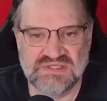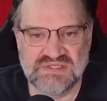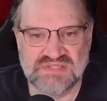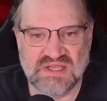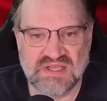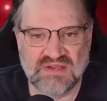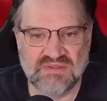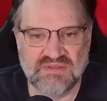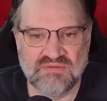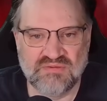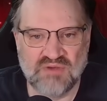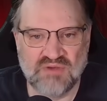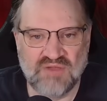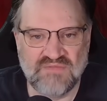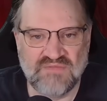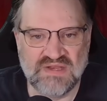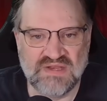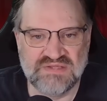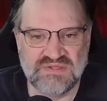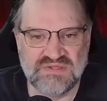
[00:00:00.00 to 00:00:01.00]
it's not going to throw
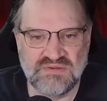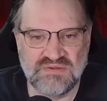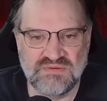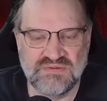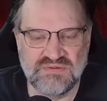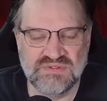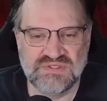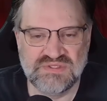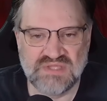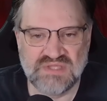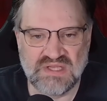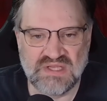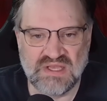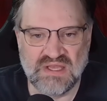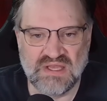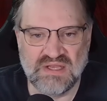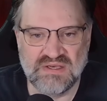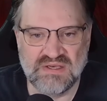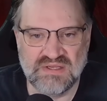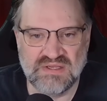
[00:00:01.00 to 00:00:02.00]
off any tunes.
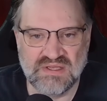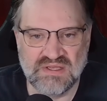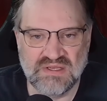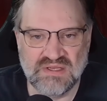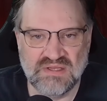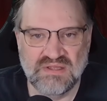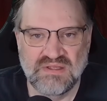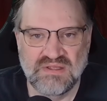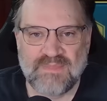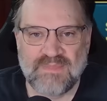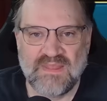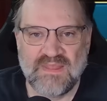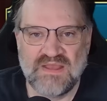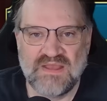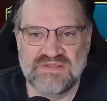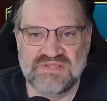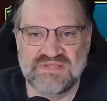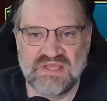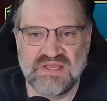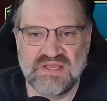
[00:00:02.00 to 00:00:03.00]
And
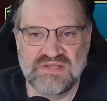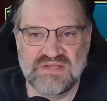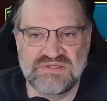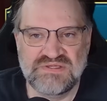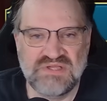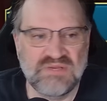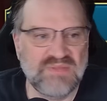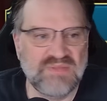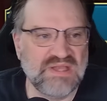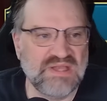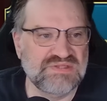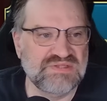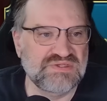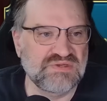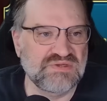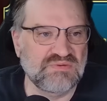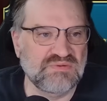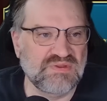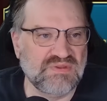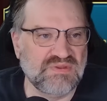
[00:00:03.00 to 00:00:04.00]
Nice to get a
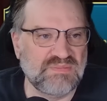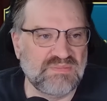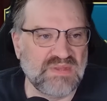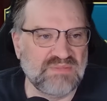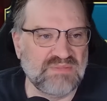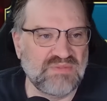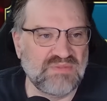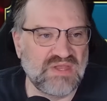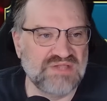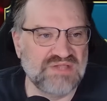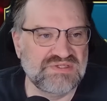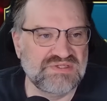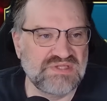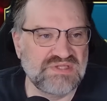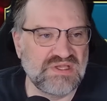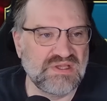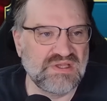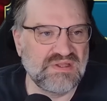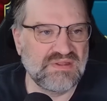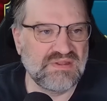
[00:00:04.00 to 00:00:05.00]
Geomancer with a big
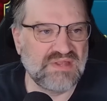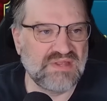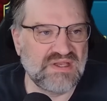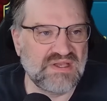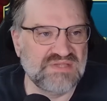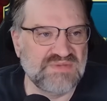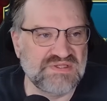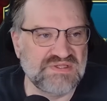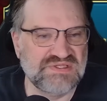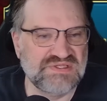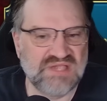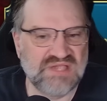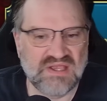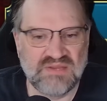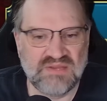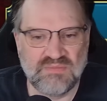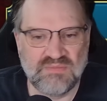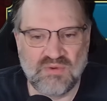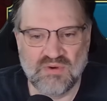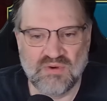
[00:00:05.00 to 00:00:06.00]
blessing. That is my
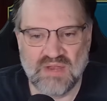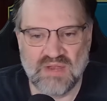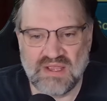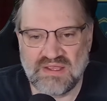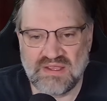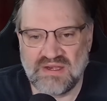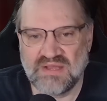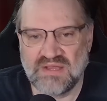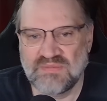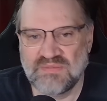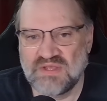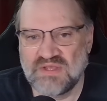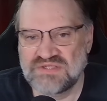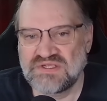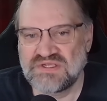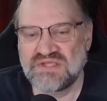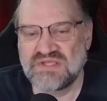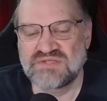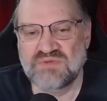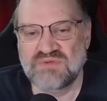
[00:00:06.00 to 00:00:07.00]
second Morag getting a
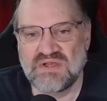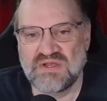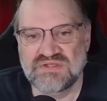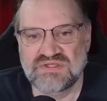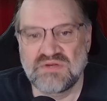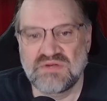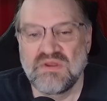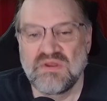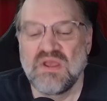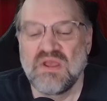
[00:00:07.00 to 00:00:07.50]
blessing as well. So